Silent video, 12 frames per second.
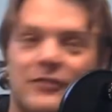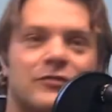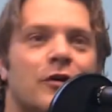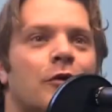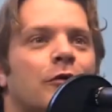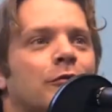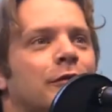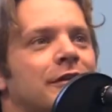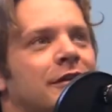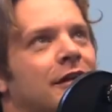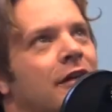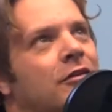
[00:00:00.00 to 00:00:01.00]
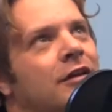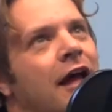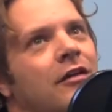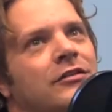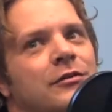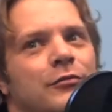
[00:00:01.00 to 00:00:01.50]
So with another
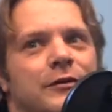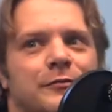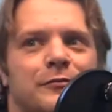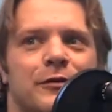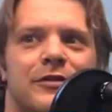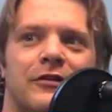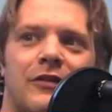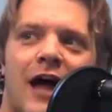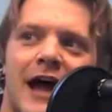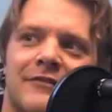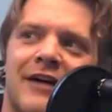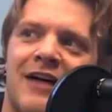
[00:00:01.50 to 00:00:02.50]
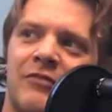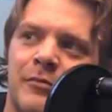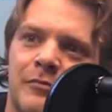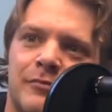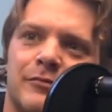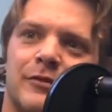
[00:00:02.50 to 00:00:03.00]
analogy, would the live
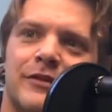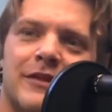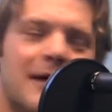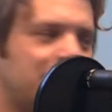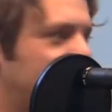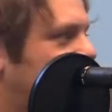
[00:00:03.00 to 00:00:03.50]
album, would that